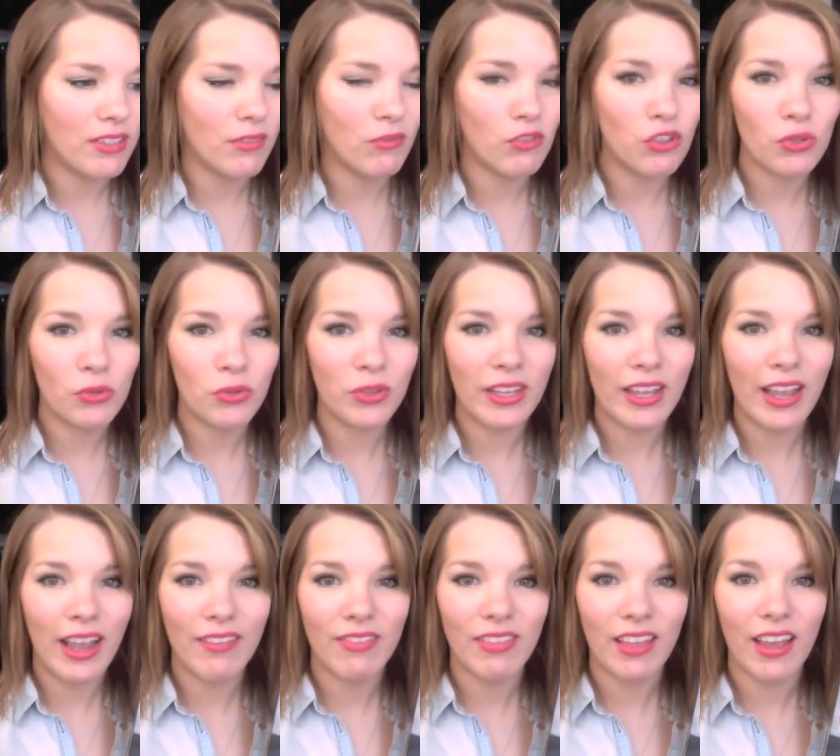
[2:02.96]
of
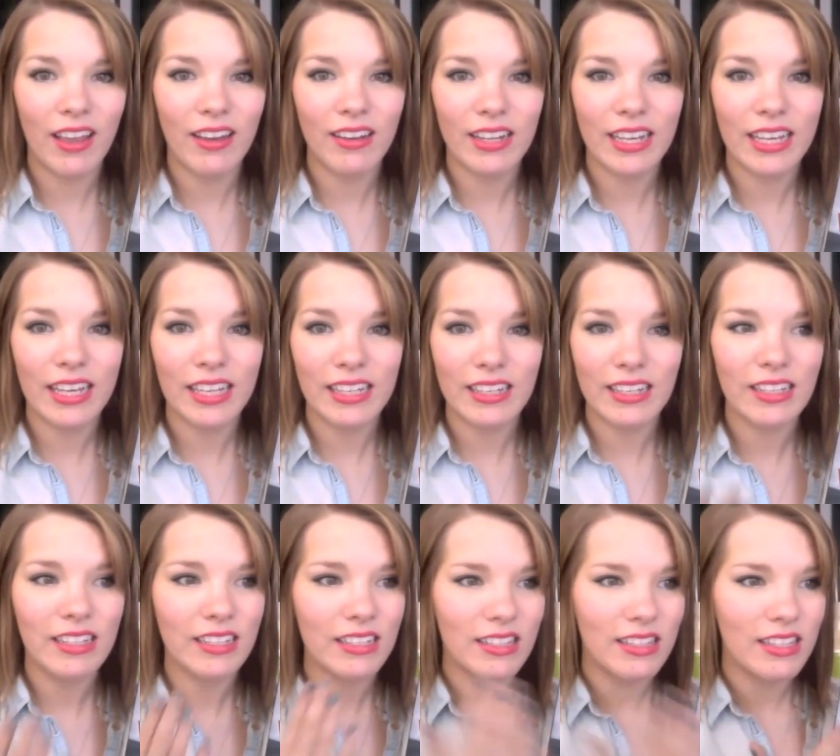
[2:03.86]
Julie, and then
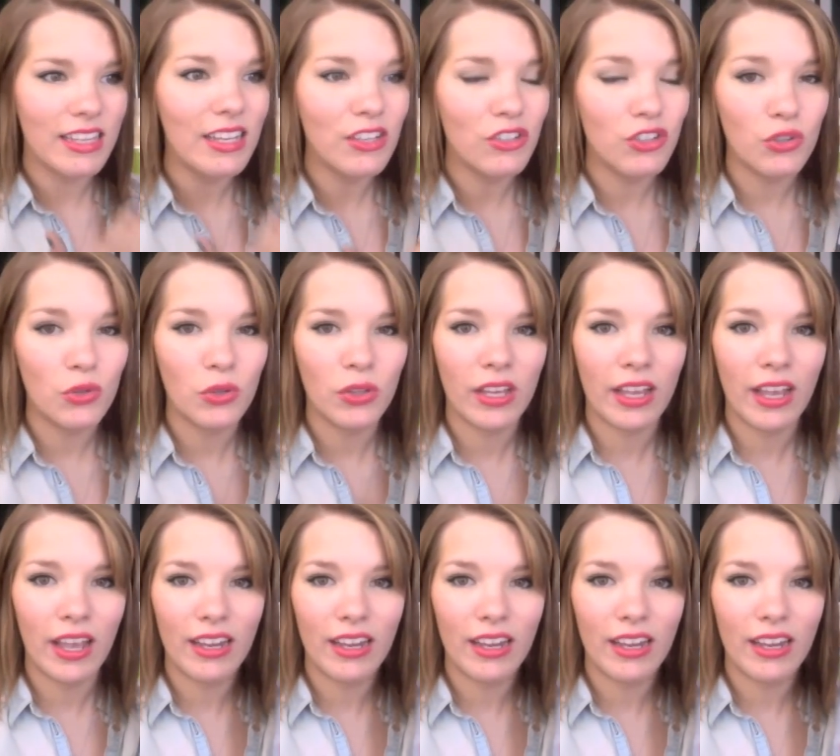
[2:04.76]
he sees Julie,